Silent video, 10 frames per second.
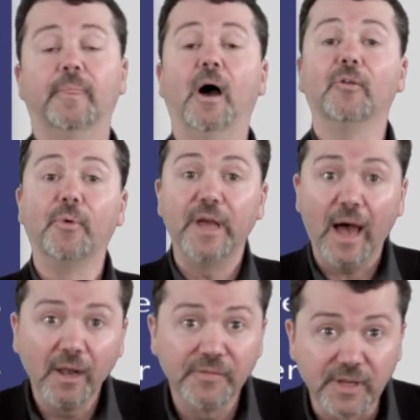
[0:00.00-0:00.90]
Now the
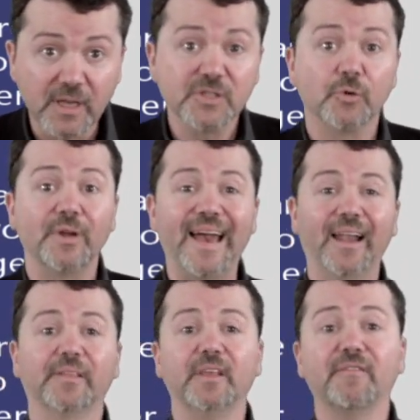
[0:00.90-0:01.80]

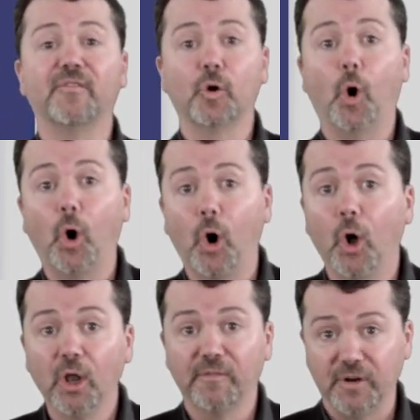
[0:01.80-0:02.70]
reality for
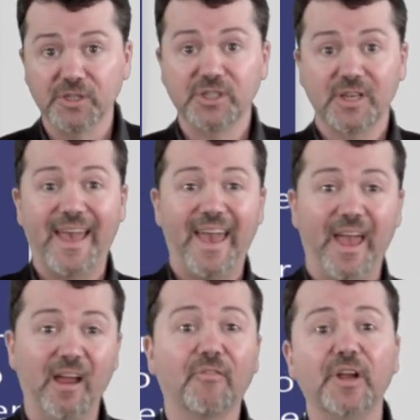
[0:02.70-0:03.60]
all of us
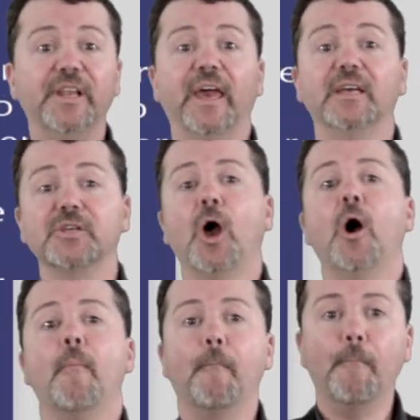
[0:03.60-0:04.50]
every day is
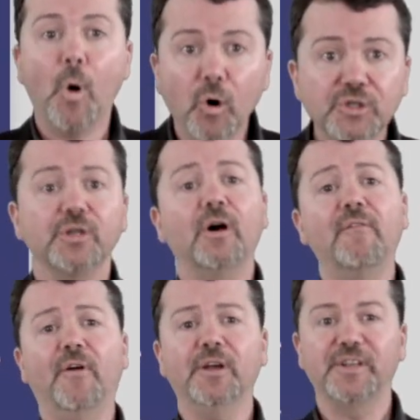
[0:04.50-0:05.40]
most
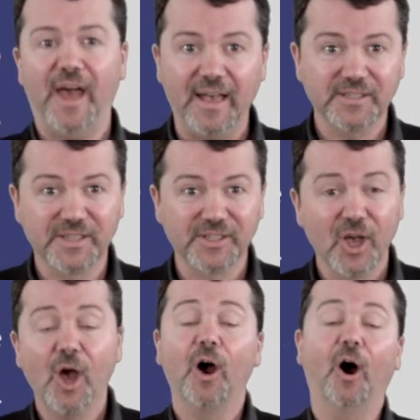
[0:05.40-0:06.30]
of our tasks
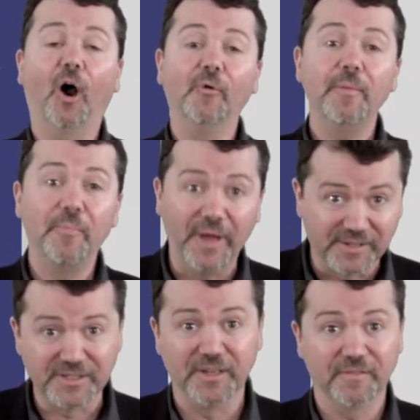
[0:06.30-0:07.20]
are
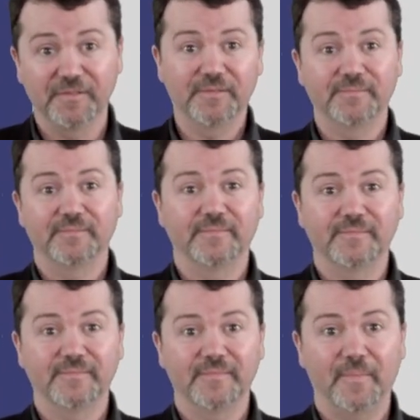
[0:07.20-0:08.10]
repetitive.
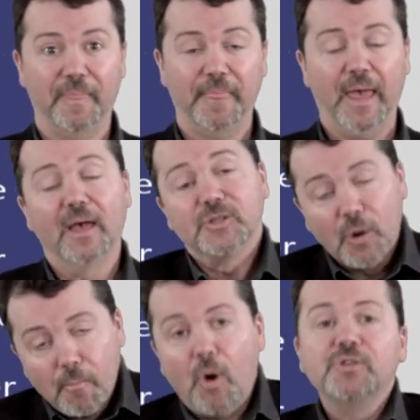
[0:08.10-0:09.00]

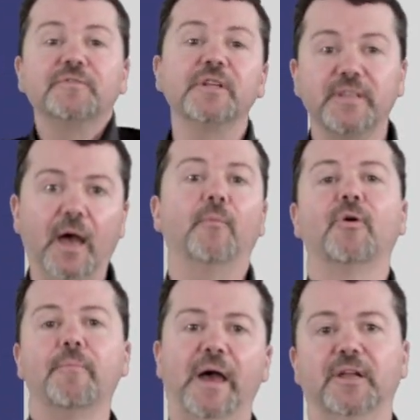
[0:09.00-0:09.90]
So most of the time
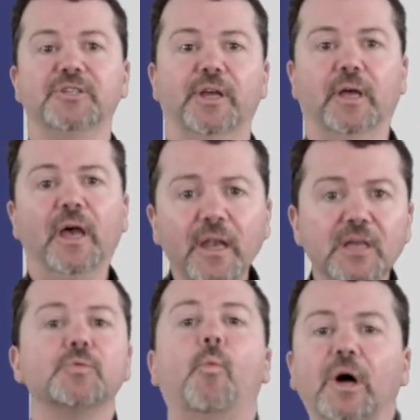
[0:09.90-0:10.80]
we're managing. And
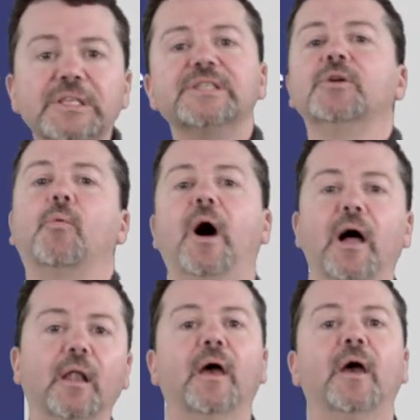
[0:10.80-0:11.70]
yes, once in a
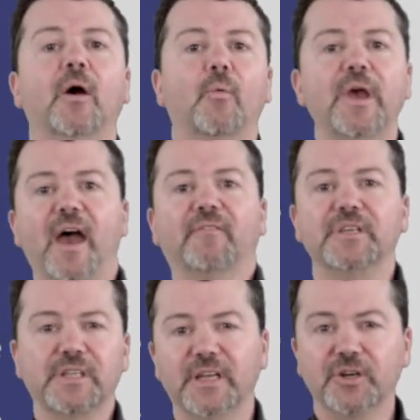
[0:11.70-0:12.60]
while we have
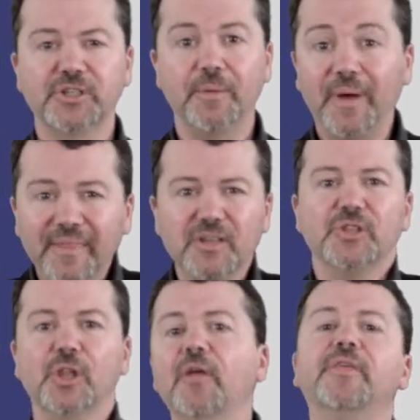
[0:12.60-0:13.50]
this leadership, and there's
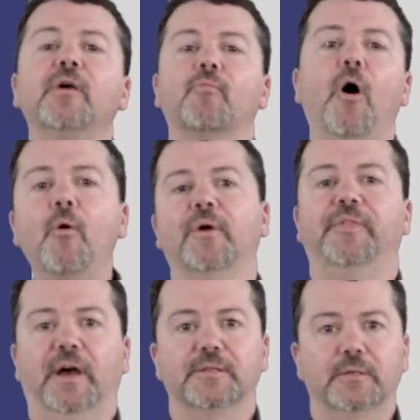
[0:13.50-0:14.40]
nothing wrong with
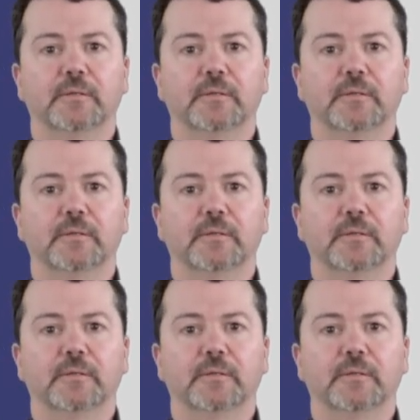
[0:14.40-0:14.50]
that.